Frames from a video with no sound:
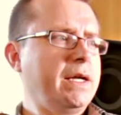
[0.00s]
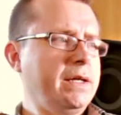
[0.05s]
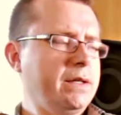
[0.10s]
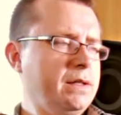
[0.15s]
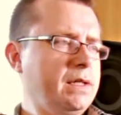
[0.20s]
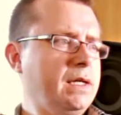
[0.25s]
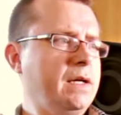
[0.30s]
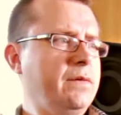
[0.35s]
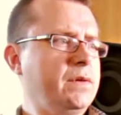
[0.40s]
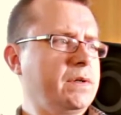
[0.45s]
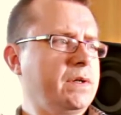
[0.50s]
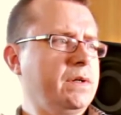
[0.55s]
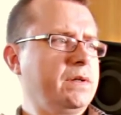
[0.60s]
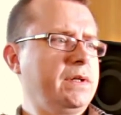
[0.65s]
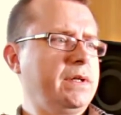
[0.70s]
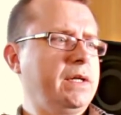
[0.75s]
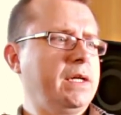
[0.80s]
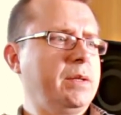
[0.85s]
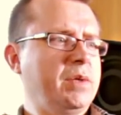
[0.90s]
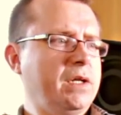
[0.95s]
to have the
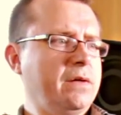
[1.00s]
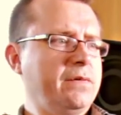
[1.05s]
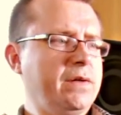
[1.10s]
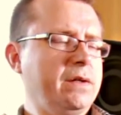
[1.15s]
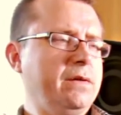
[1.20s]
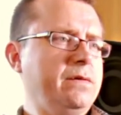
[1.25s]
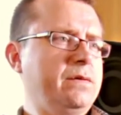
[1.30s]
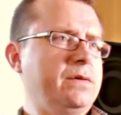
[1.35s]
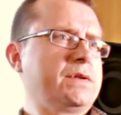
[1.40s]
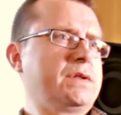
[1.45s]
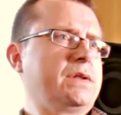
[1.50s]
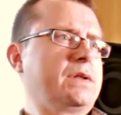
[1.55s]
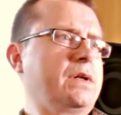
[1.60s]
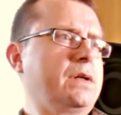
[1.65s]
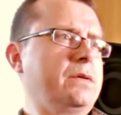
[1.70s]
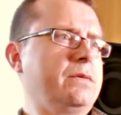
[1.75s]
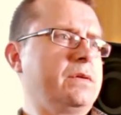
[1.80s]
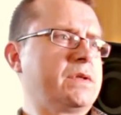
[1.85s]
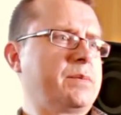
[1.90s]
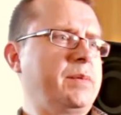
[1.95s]
good gear, but I think you've also
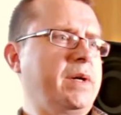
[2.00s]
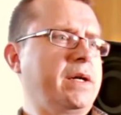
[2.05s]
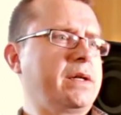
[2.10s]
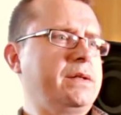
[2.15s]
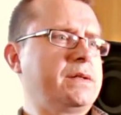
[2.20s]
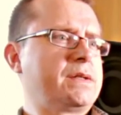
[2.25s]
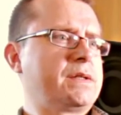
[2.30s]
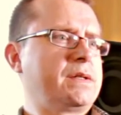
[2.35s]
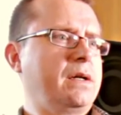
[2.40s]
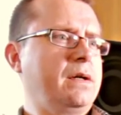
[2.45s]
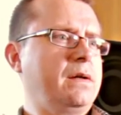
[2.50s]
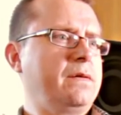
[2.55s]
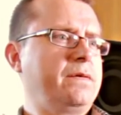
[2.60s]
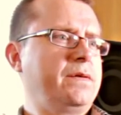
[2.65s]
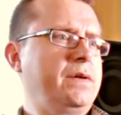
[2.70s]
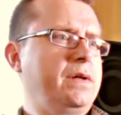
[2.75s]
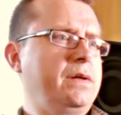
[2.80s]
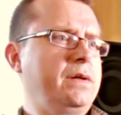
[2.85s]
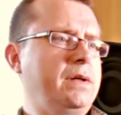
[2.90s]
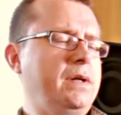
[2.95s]
got to respect
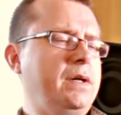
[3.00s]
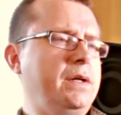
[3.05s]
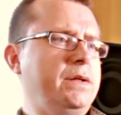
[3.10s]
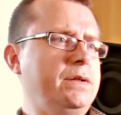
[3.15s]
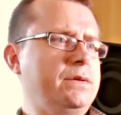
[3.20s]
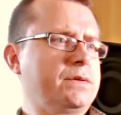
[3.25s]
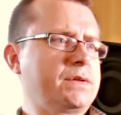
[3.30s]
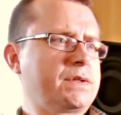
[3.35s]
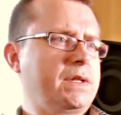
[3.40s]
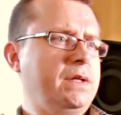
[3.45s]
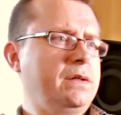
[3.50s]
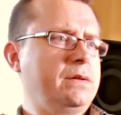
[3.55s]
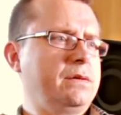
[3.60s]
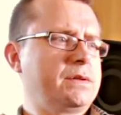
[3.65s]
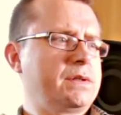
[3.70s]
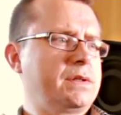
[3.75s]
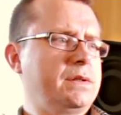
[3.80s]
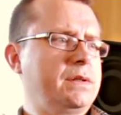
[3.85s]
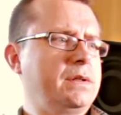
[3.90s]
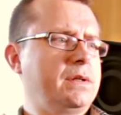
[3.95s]
yourself and your
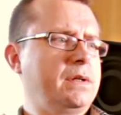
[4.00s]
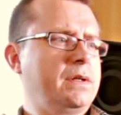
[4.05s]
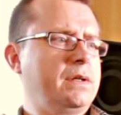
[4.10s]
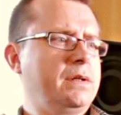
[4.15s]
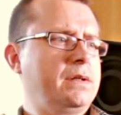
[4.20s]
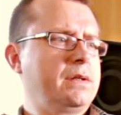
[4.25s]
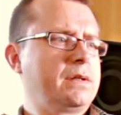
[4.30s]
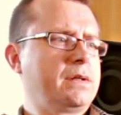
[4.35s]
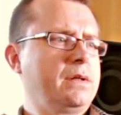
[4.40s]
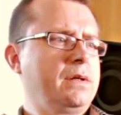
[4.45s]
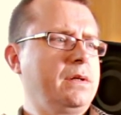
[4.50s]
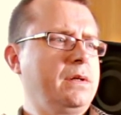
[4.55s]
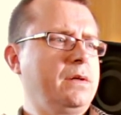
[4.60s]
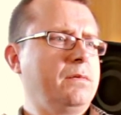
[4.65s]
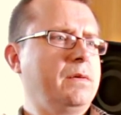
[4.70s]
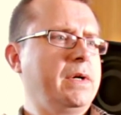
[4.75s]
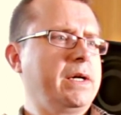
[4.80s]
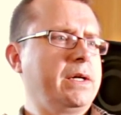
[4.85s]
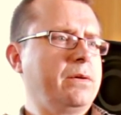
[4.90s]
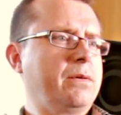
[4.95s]
skills and
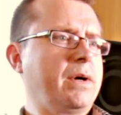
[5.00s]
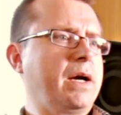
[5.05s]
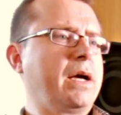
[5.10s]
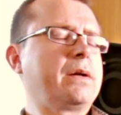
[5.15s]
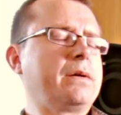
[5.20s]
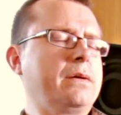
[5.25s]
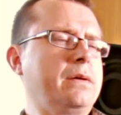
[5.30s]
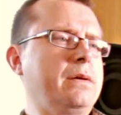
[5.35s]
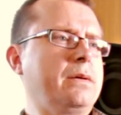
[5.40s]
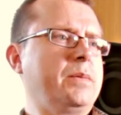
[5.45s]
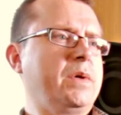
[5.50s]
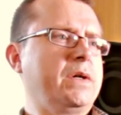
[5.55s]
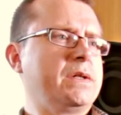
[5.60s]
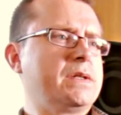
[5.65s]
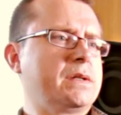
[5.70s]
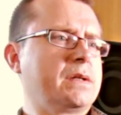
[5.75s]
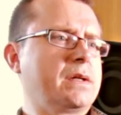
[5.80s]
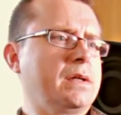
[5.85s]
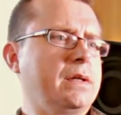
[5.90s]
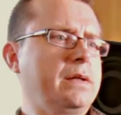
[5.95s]
where you're at,
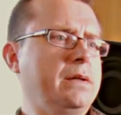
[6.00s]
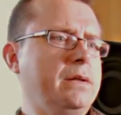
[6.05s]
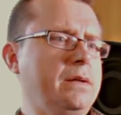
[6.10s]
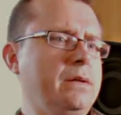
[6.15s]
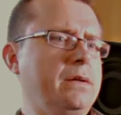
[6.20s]
basically.